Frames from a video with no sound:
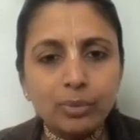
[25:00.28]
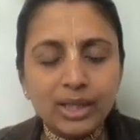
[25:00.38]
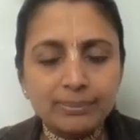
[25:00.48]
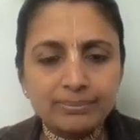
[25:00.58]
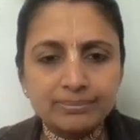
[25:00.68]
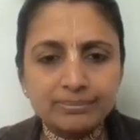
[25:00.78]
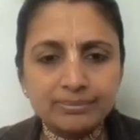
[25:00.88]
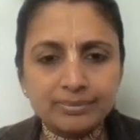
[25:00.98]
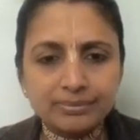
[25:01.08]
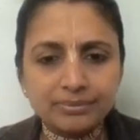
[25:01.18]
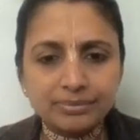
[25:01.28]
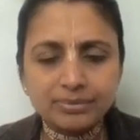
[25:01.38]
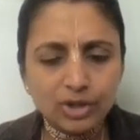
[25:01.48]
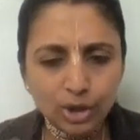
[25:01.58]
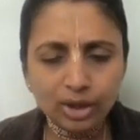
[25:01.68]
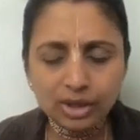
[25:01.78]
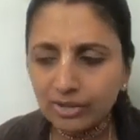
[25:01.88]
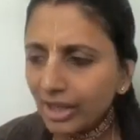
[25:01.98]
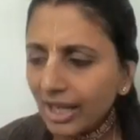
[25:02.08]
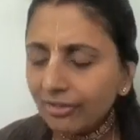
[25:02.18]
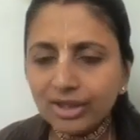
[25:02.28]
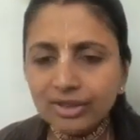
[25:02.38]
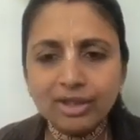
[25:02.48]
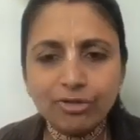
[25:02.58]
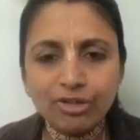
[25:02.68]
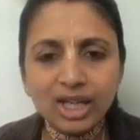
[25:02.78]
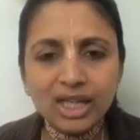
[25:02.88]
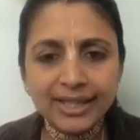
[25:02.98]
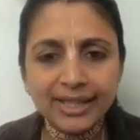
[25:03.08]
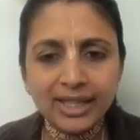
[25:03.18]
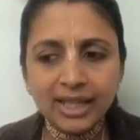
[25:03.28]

one. You are given everything freely.